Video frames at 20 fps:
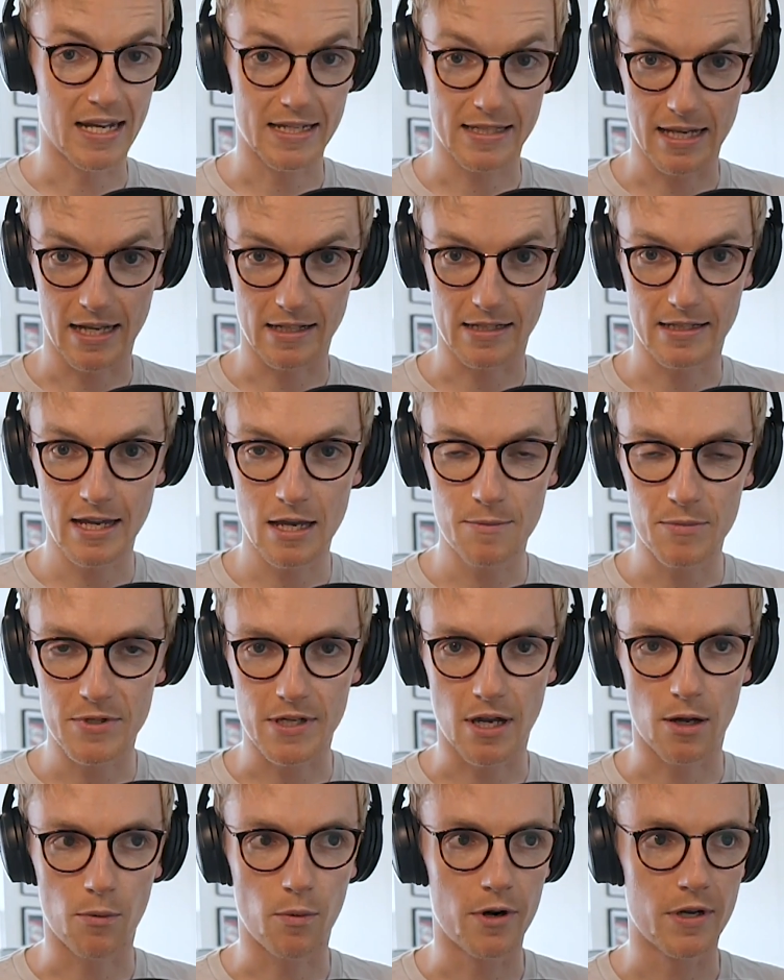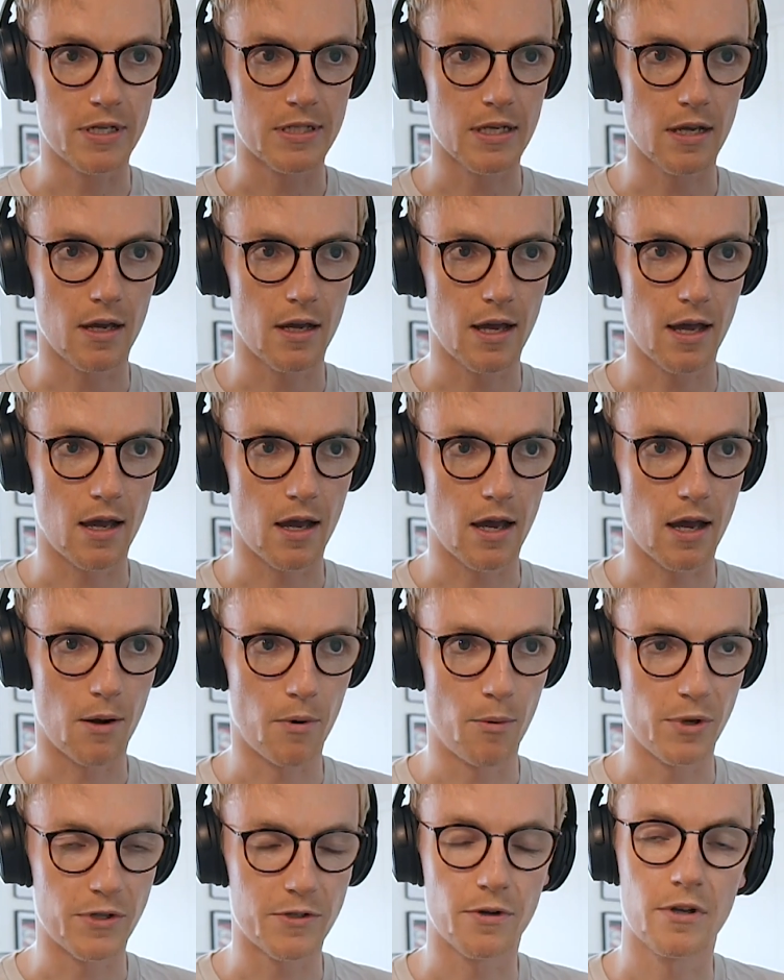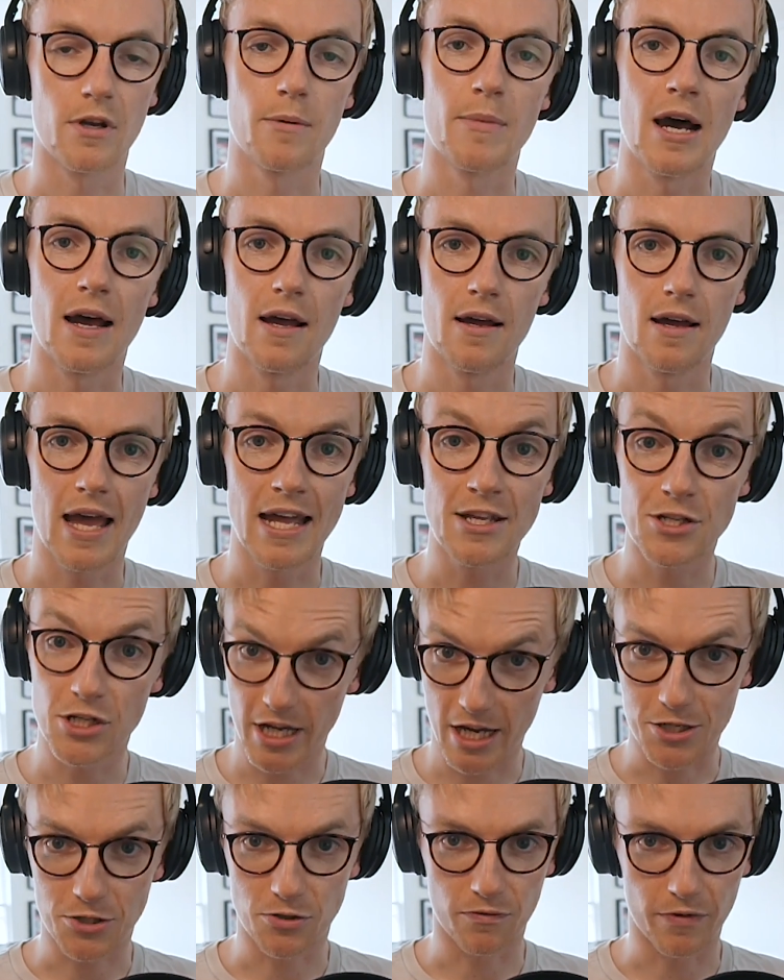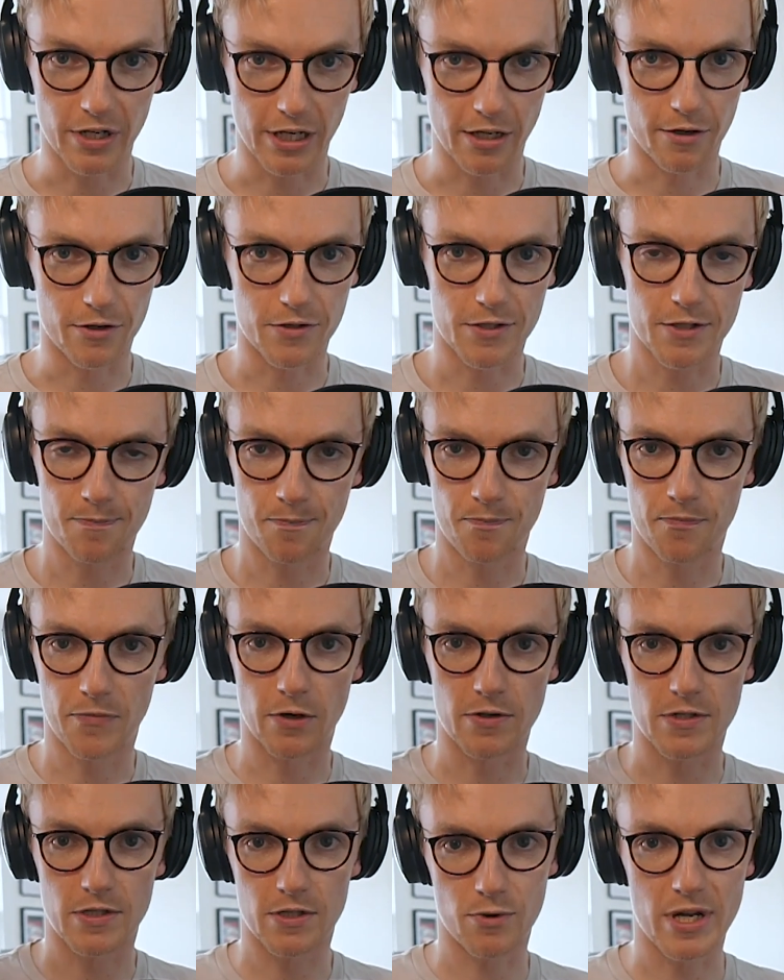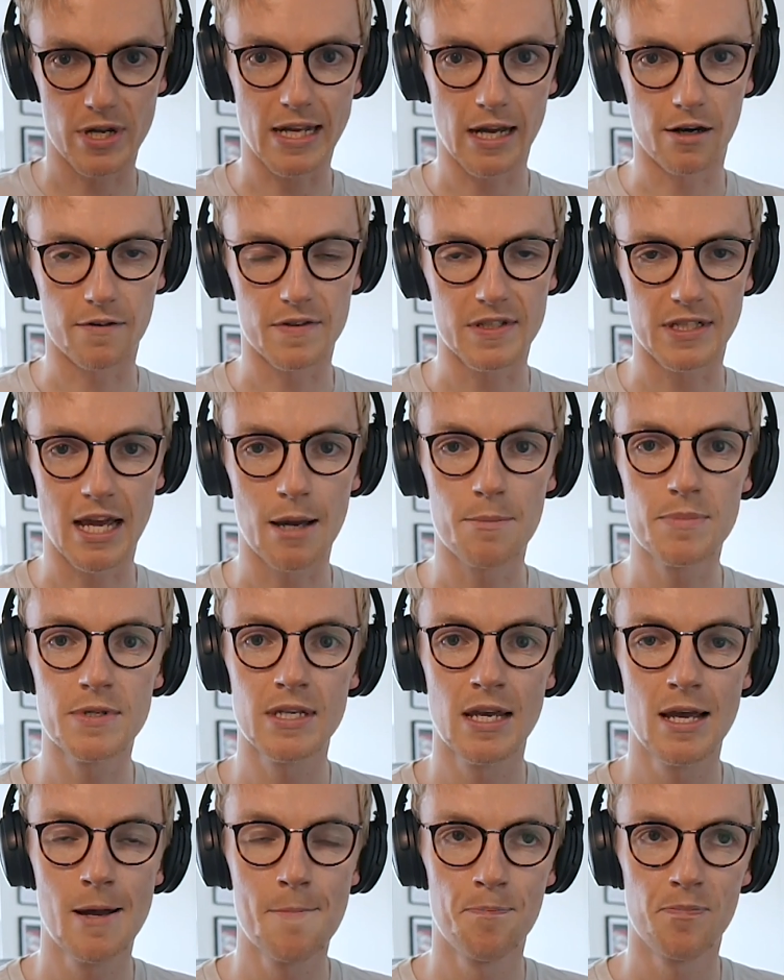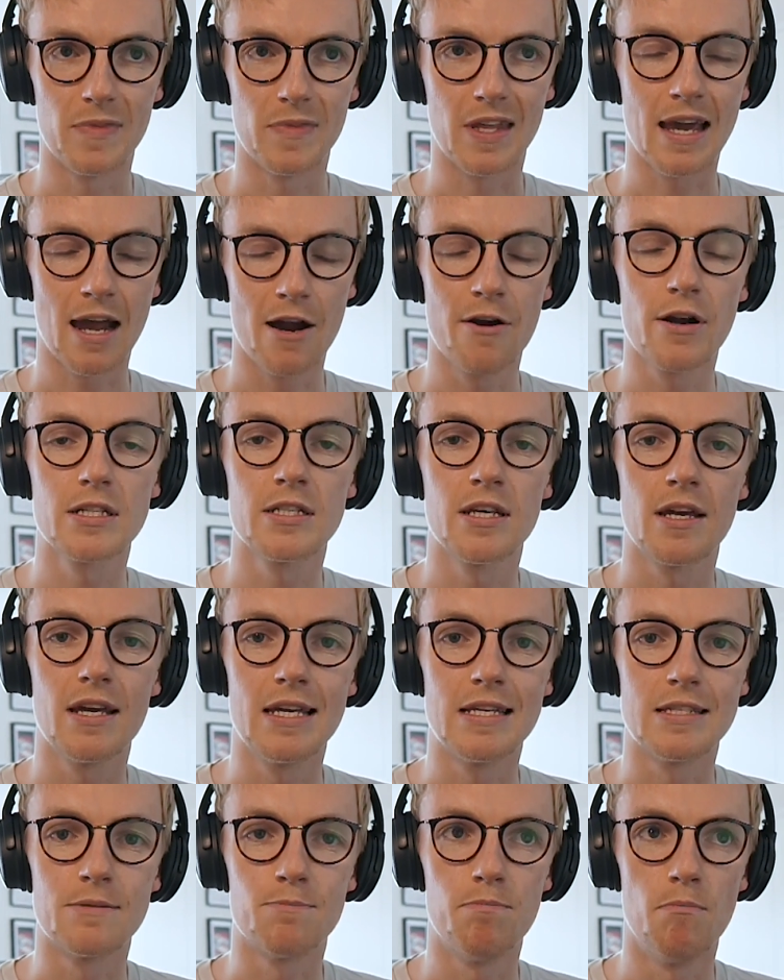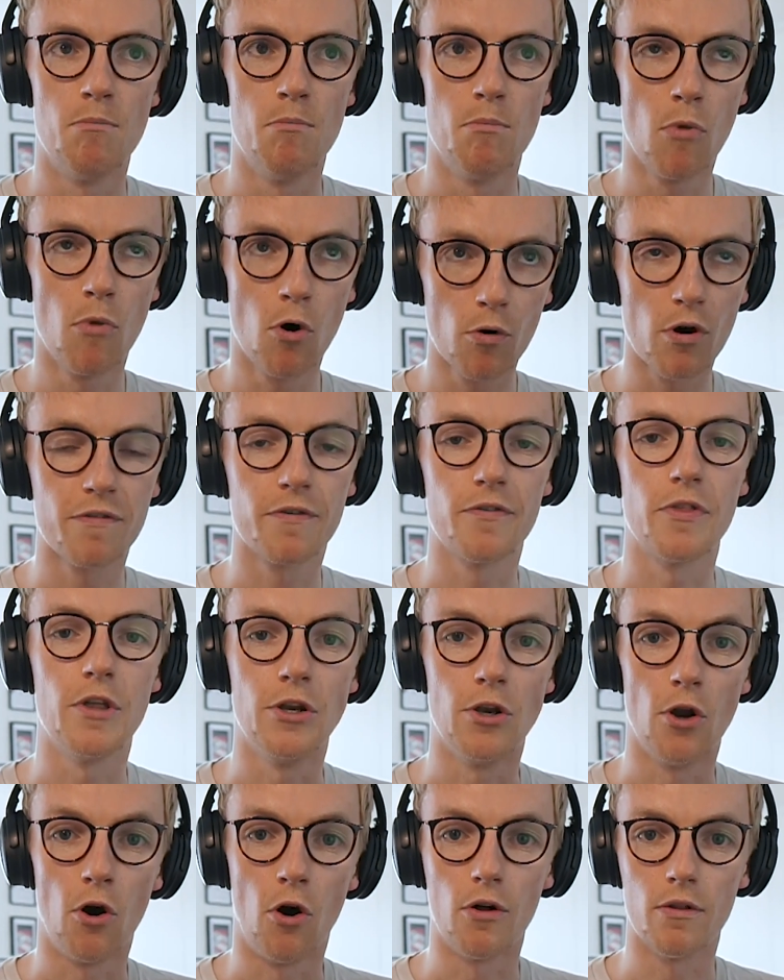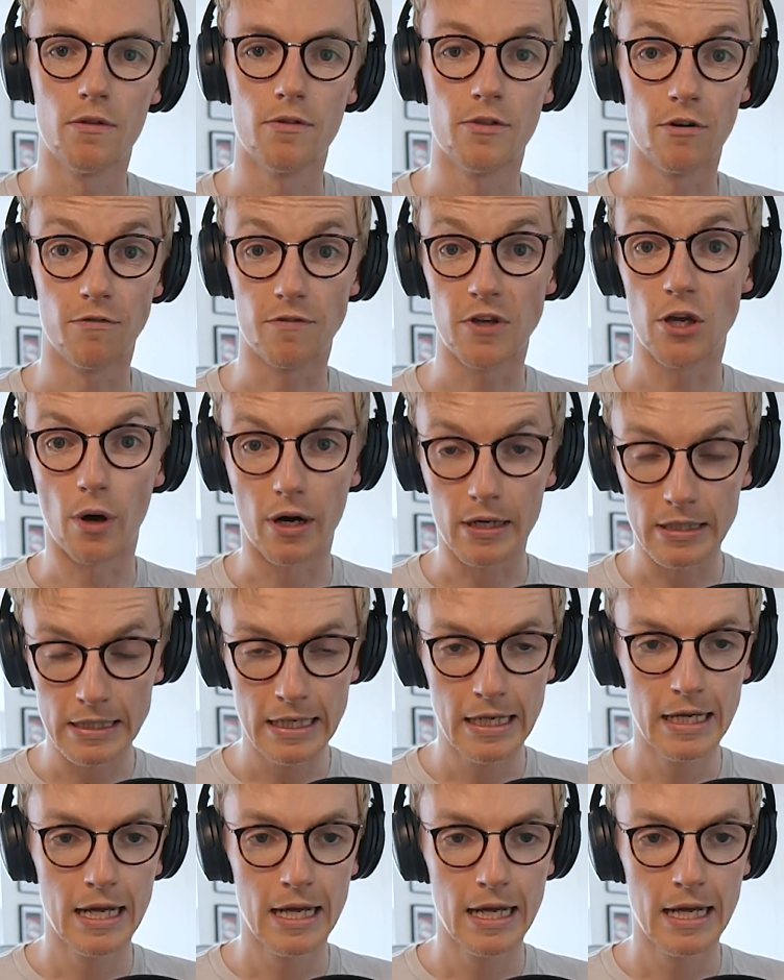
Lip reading: that's the entertainment side. Whereas when we're talking about educational videos, those 3 kind of steps, the character is more often than not the viewer.